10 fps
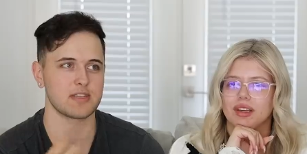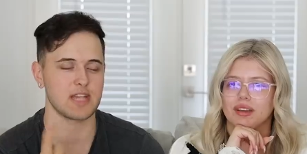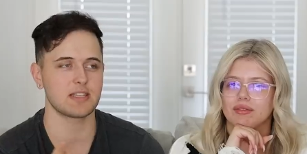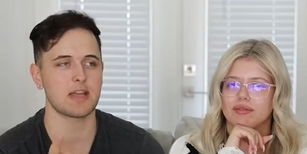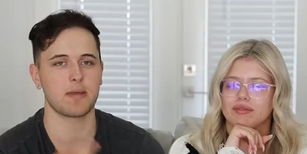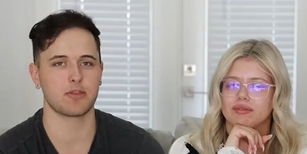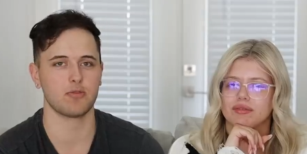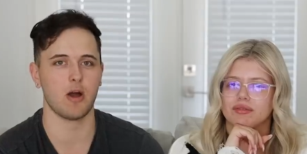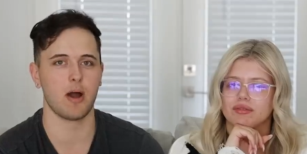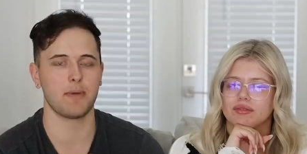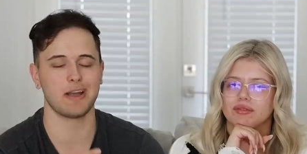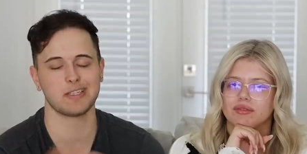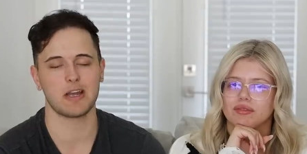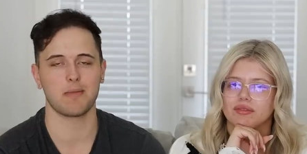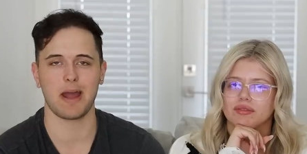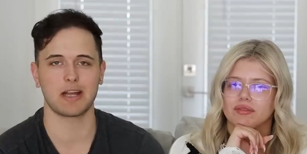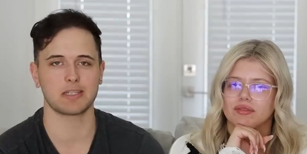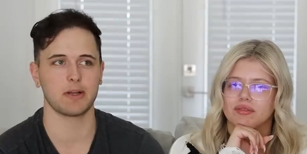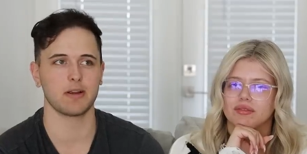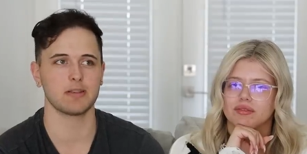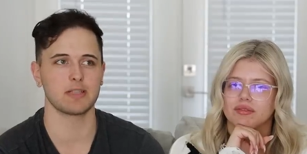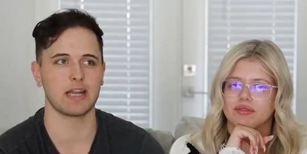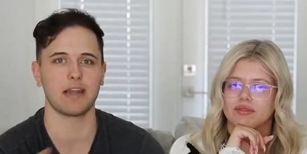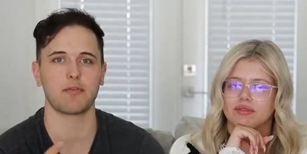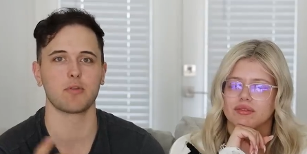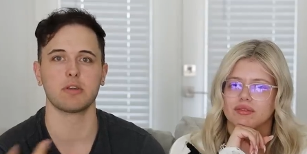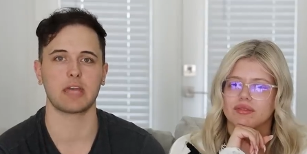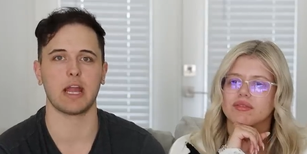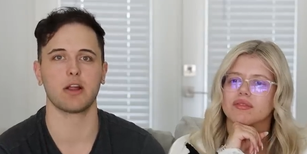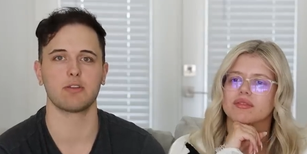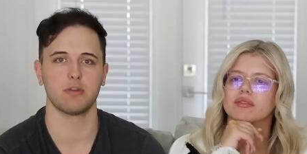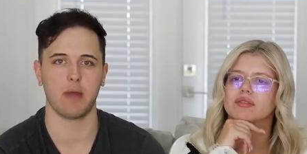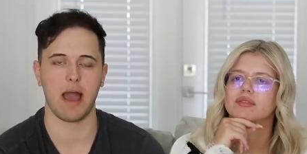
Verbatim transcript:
Speaker 1: And the second time I threw up and I just had a bad experience and I never really cared to